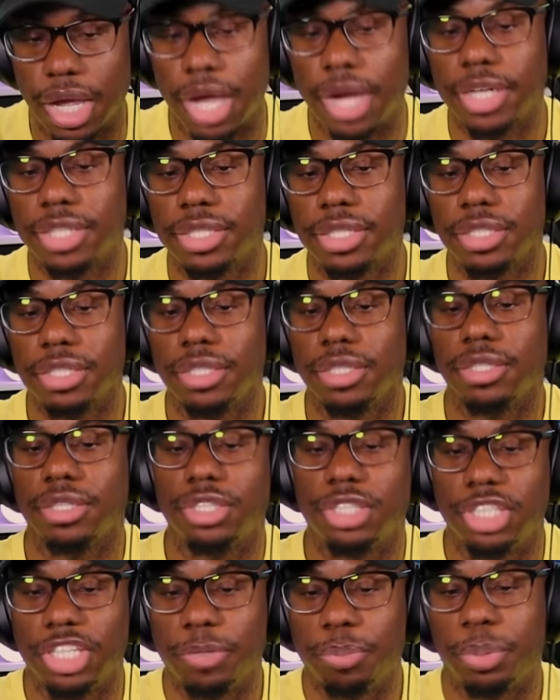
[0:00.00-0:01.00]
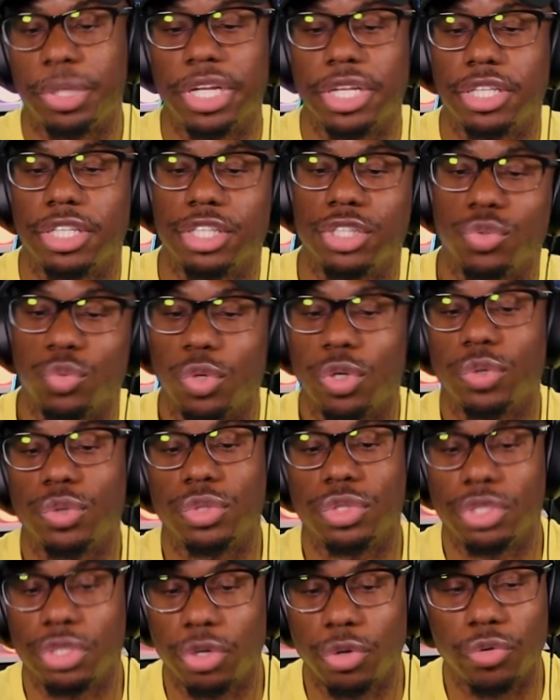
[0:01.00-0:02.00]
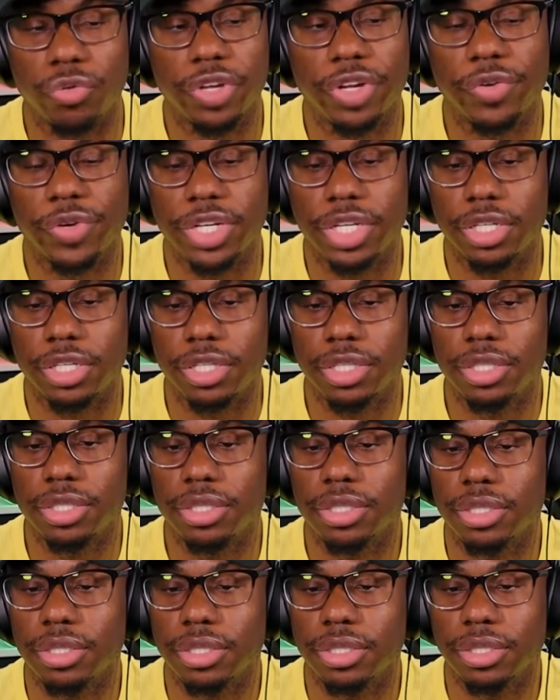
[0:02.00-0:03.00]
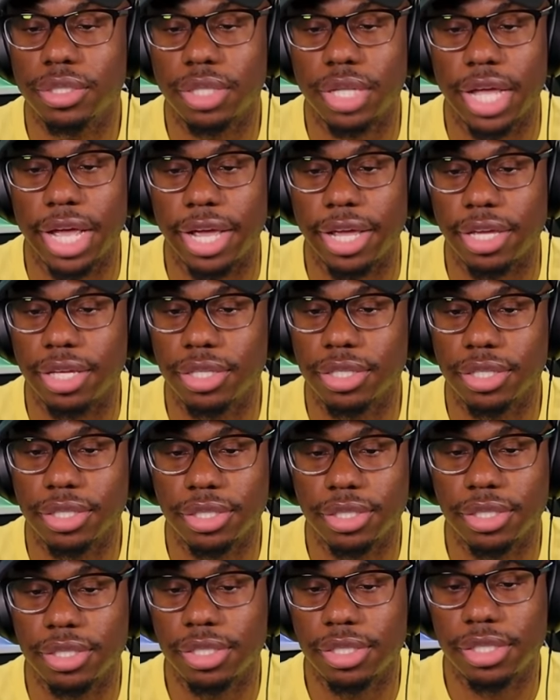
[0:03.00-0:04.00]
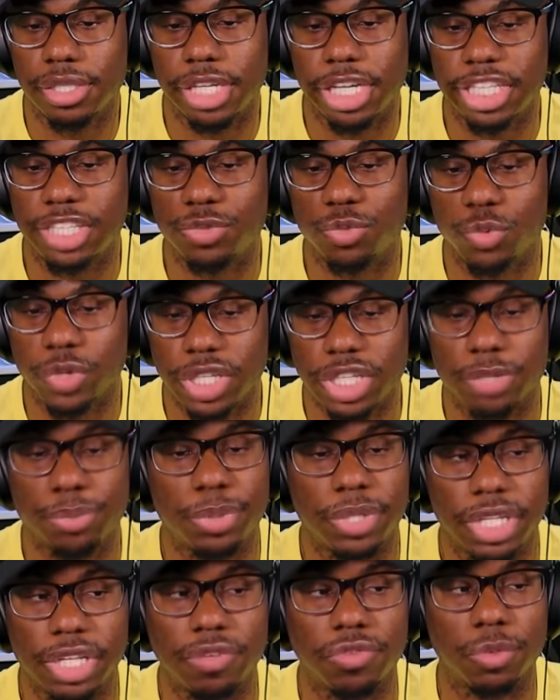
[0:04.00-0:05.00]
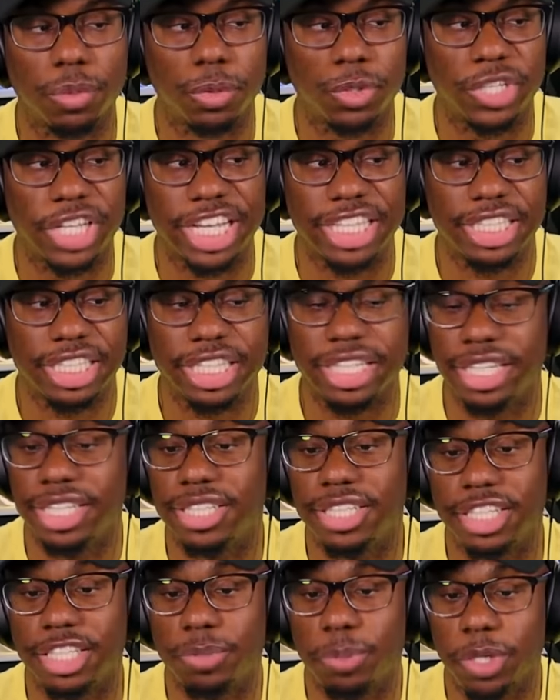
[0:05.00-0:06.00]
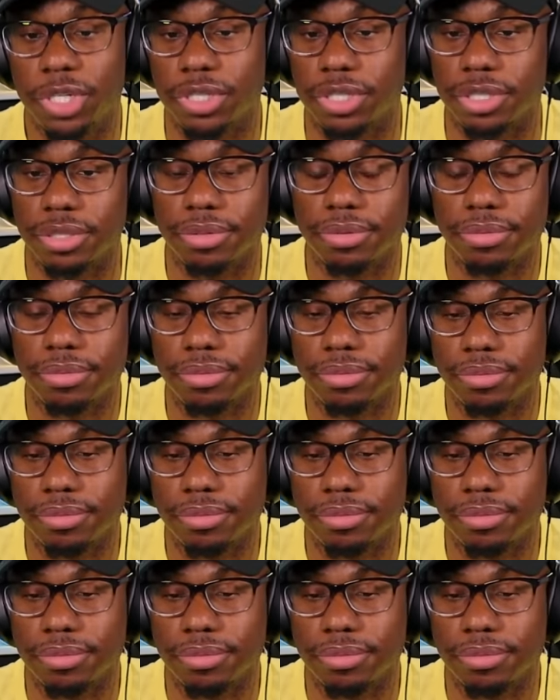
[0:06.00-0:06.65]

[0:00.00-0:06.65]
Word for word: Honestly, she played this role so very good. Like, it's really believable that she is this person.